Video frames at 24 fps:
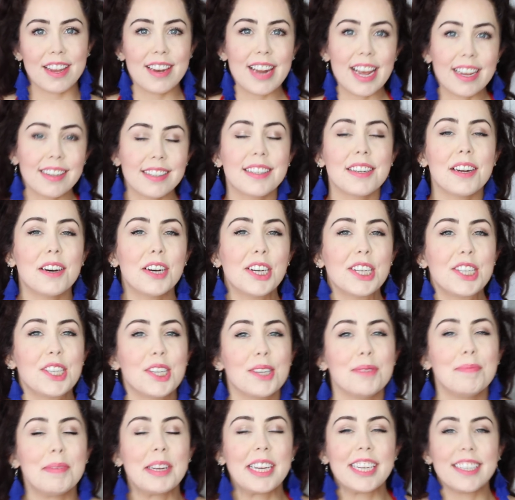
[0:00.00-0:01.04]
the next
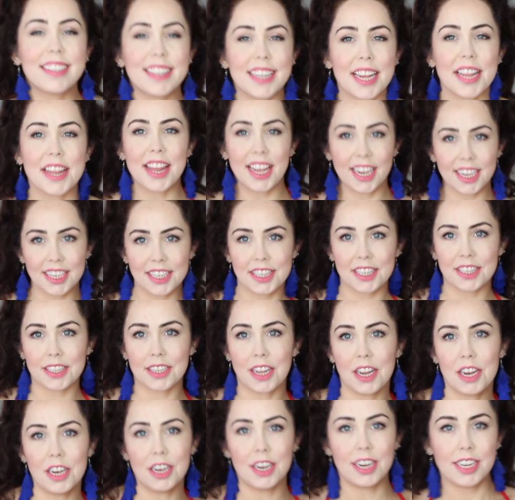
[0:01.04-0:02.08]
item is this
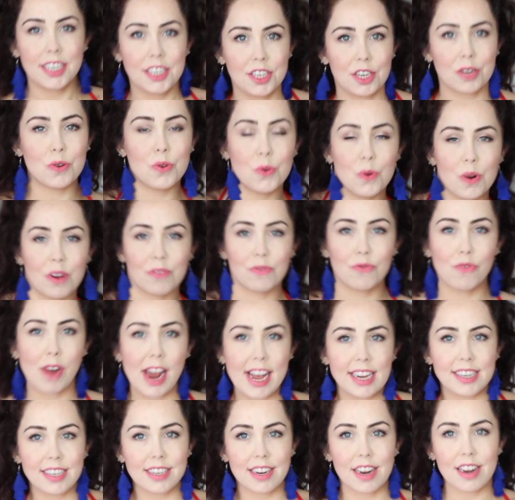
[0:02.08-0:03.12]
little
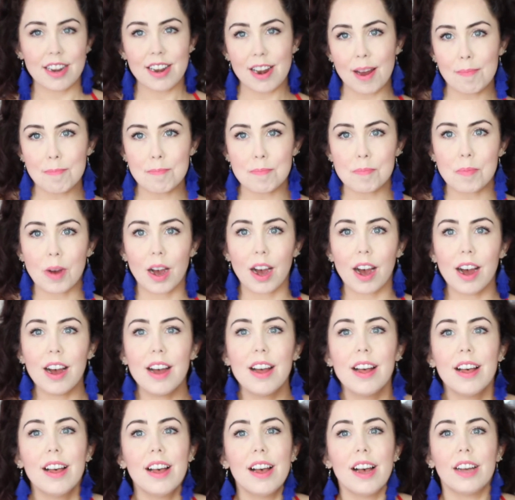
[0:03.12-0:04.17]
red number.
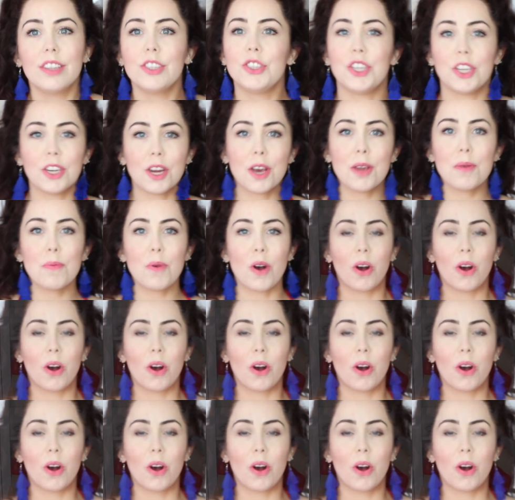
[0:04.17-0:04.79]
Do you know